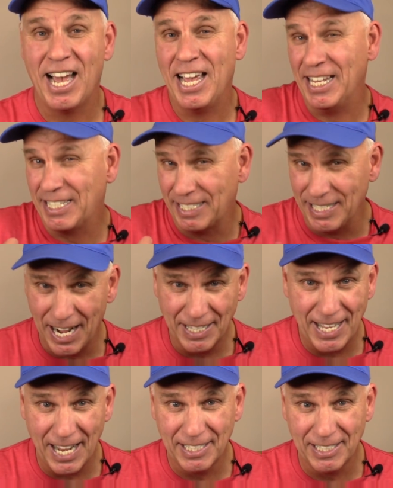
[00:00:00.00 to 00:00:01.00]
it's not
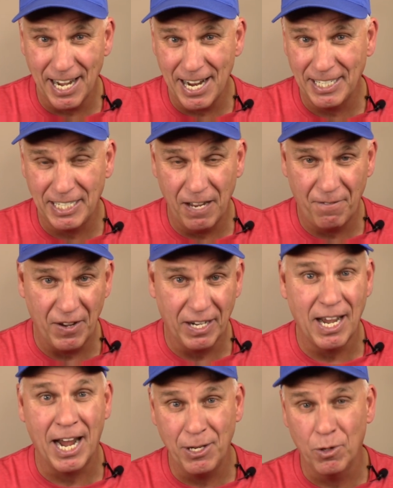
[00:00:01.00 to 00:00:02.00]
that scientific.
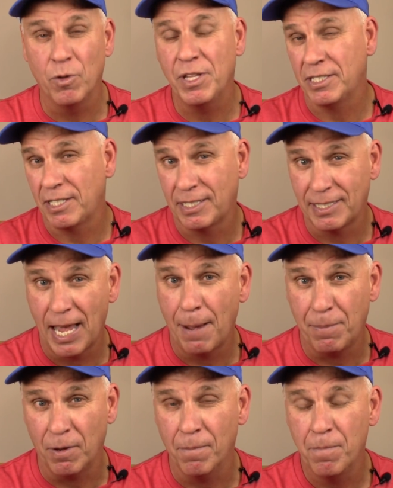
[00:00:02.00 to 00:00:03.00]
I know this
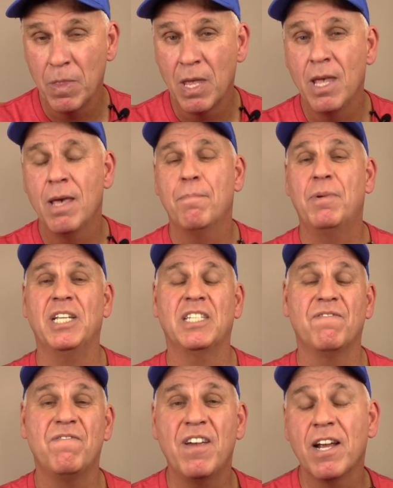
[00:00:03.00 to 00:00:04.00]
example, but it's
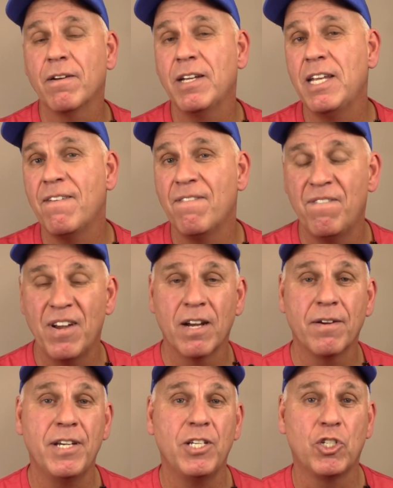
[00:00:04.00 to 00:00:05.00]
very,
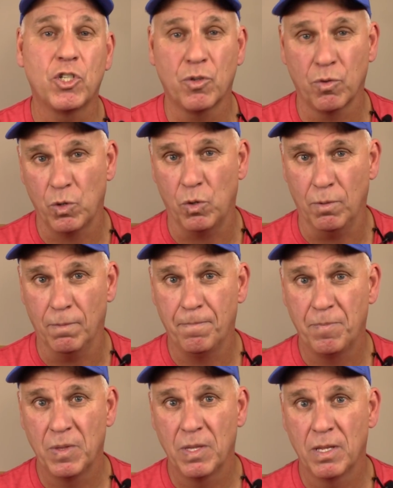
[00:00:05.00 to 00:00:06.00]
very true.
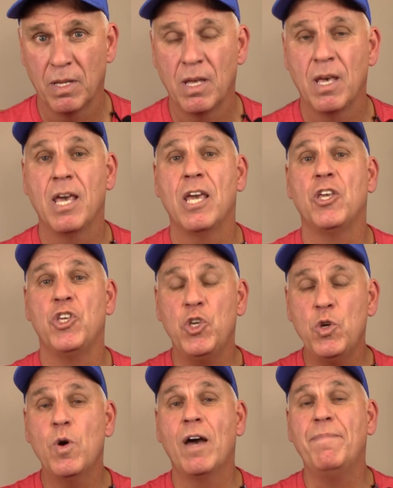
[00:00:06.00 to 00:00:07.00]

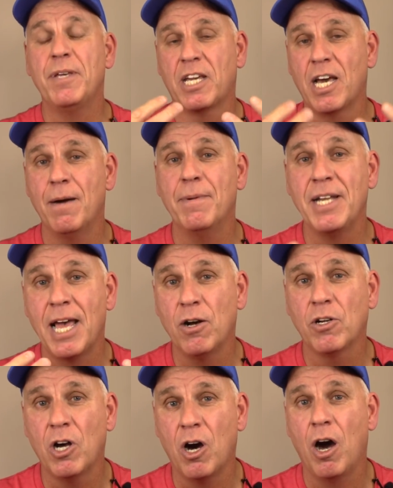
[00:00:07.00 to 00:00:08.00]
You have become an
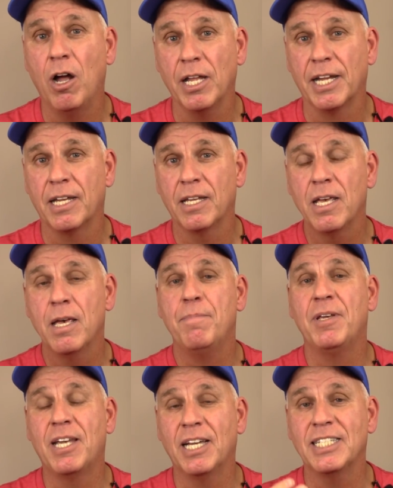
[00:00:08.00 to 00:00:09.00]
alcoholic
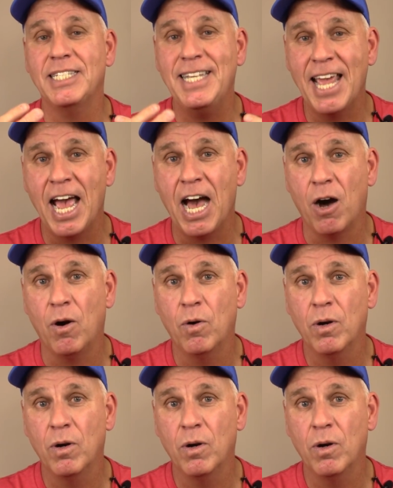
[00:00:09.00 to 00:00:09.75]
because now